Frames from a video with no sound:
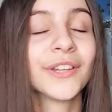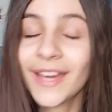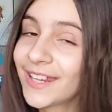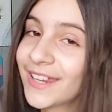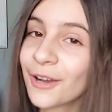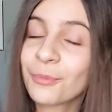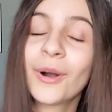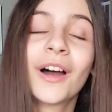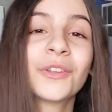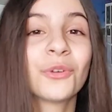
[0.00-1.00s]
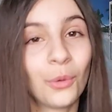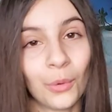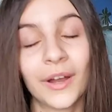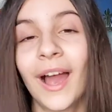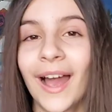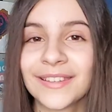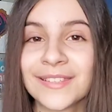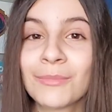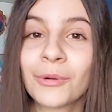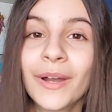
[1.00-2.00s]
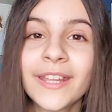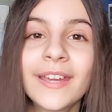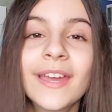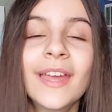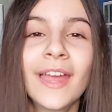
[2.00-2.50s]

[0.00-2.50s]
getting AirPods or has them already.